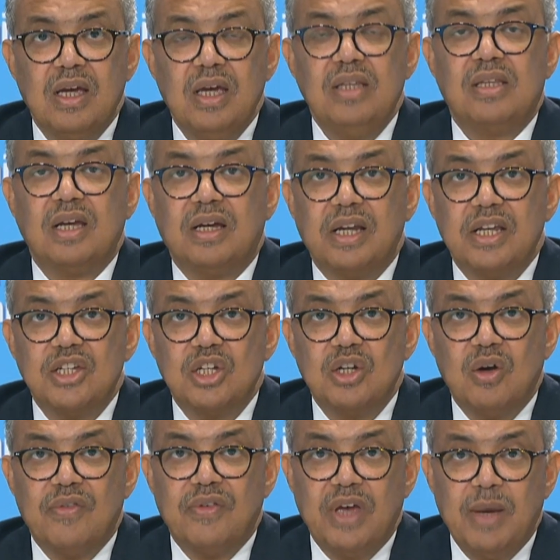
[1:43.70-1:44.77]
Integration
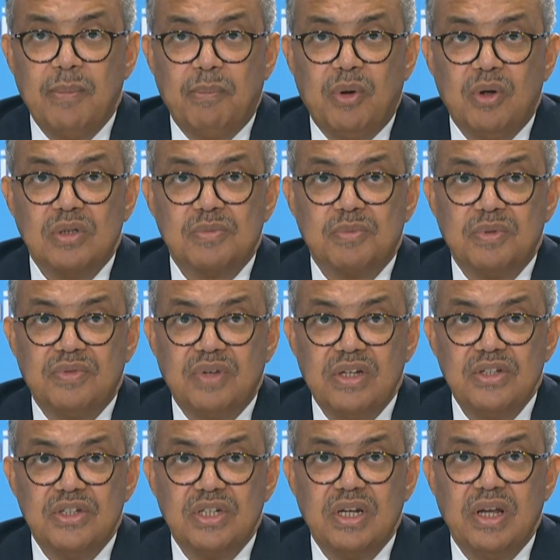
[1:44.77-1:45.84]
of Mpox
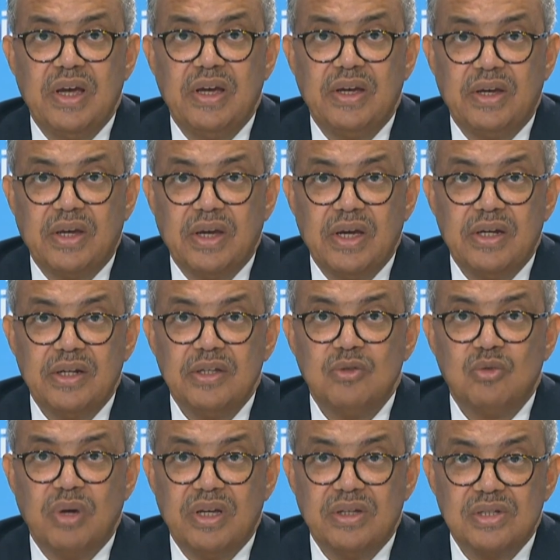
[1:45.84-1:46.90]
prevention and care
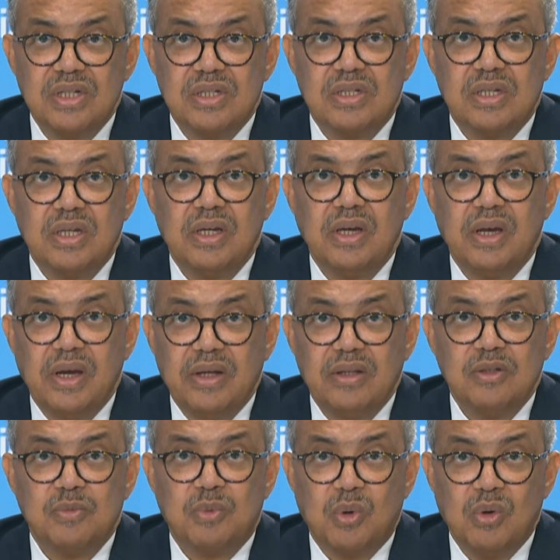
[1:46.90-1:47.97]
into existing
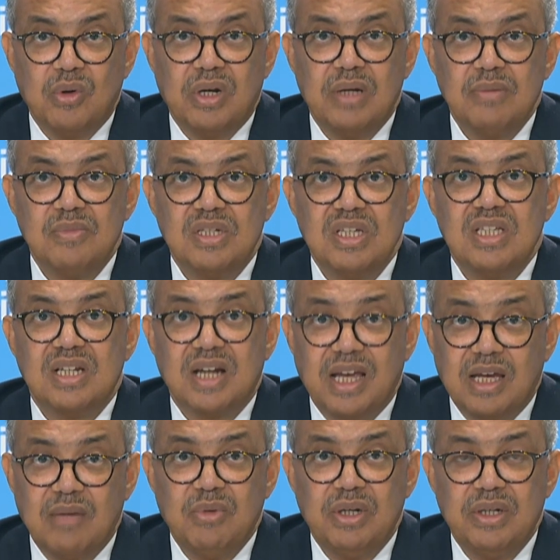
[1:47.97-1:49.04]
health programs is
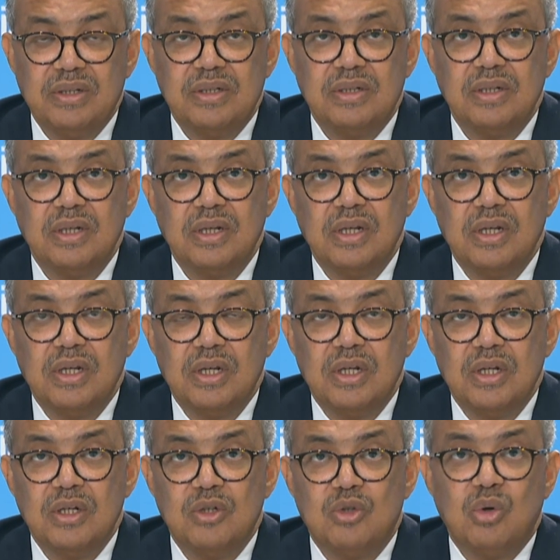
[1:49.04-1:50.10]
recommended
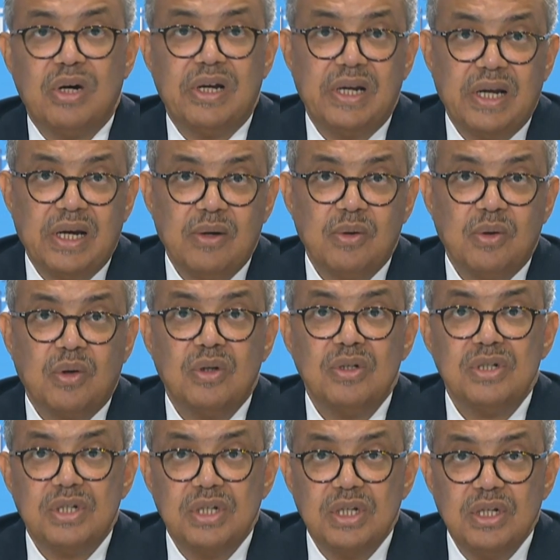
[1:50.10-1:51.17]
to allow
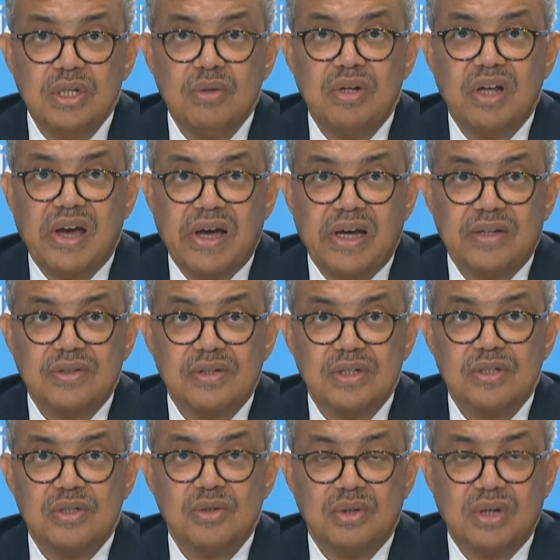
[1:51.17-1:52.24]
continued
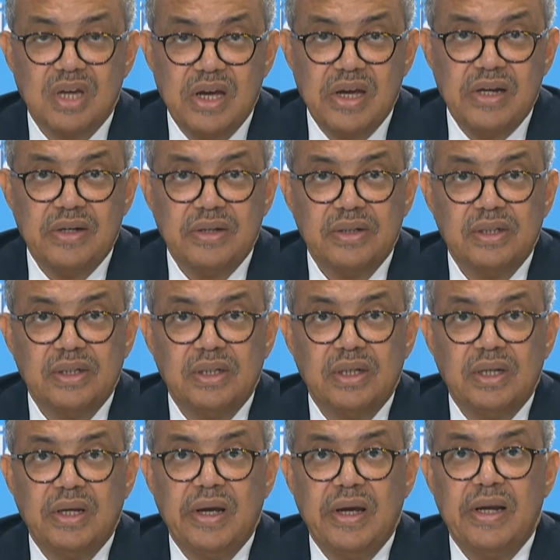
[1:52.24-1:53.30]
access to care
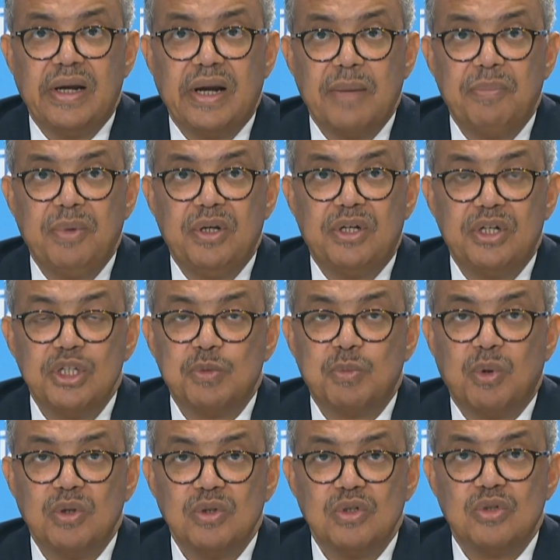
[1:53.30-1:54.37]
and rapid
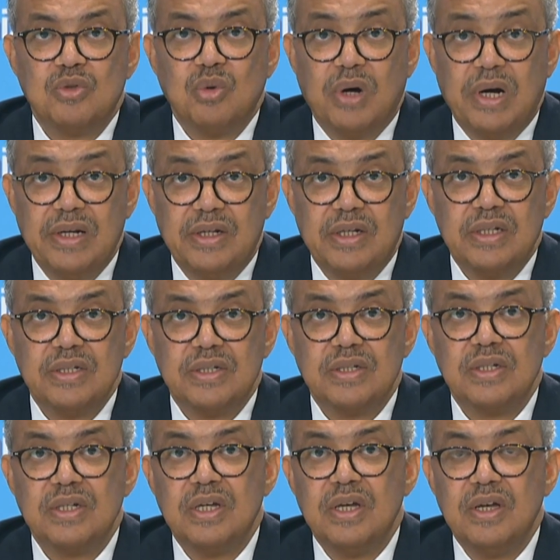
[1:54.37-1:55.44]
response to address
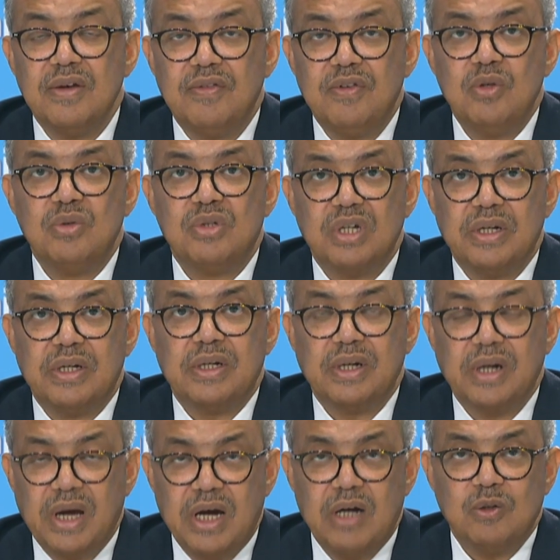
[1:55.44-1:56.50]
future
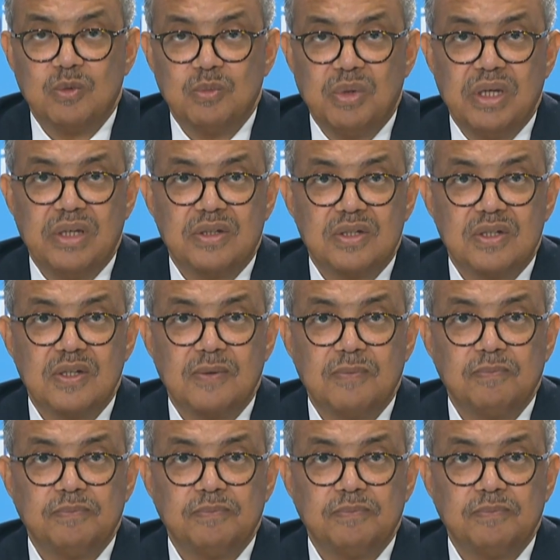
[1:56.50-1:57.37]
outbreaks.